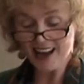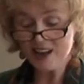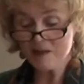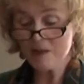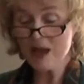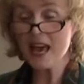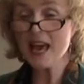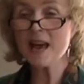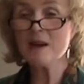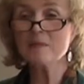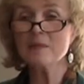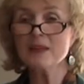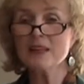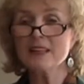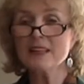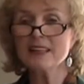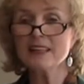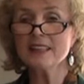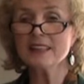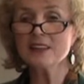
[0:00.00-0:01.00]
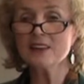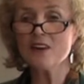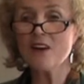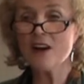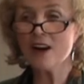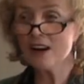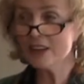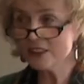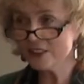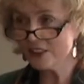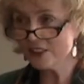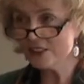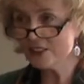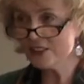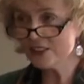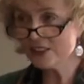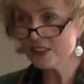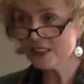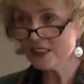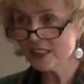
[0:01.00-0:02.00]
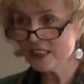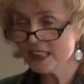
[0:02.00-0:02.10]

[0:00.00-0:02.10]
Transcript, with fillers: I am happy and honored